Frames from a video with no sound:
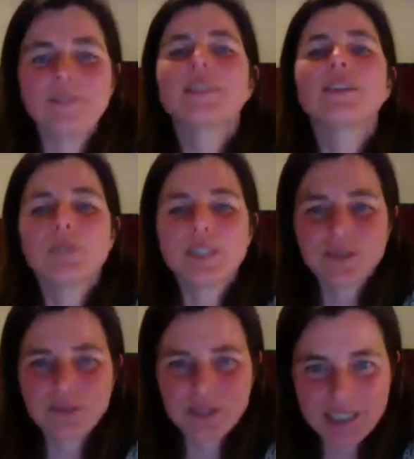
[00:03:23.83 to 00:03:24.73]

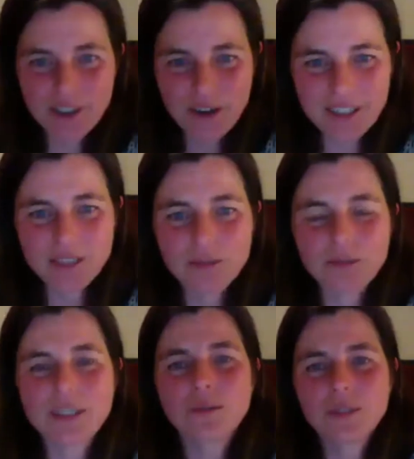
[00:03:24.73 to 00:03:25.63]
Everything we do is going
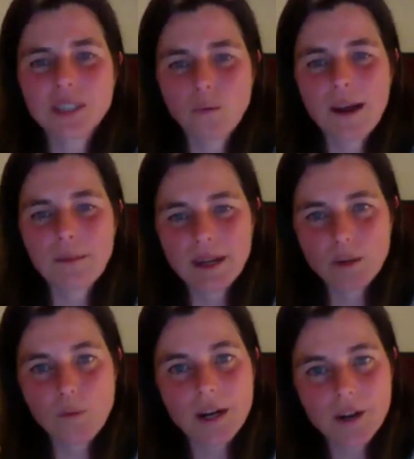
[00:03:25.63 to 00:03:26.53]
into this
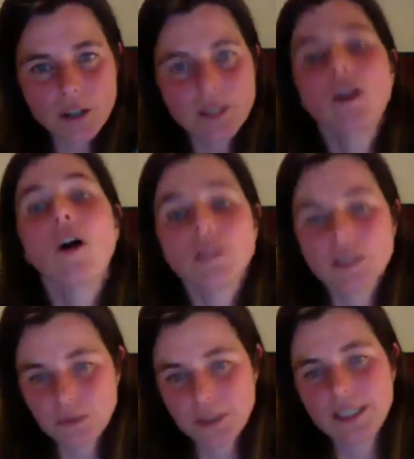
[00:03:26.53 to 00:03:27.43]
web, and we are not
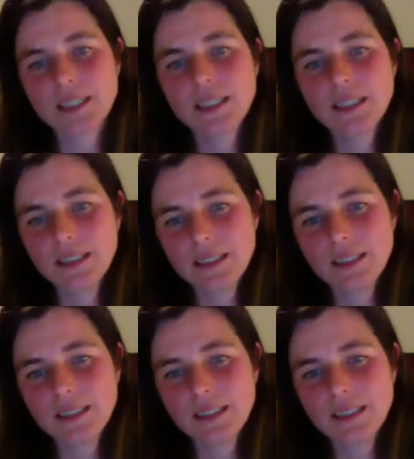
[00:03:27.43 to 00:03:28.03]
alone doing it.